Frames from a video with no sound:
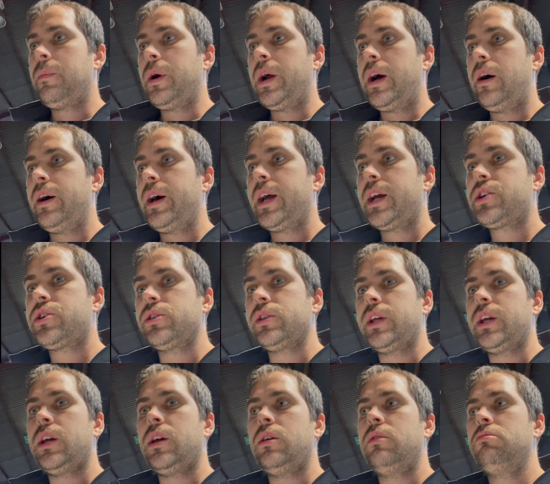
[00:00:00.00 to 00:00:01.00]
how I
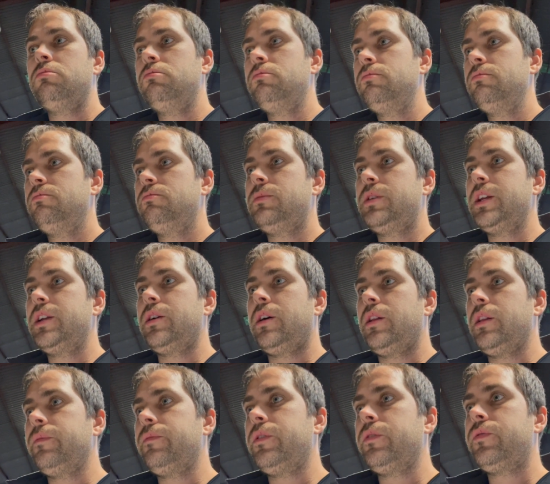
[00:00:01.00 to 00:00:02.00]
actually did
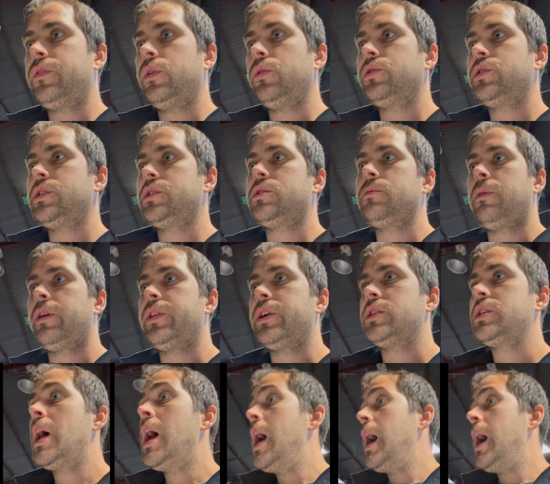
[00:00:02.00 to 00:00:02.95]
all of the fuel system on this.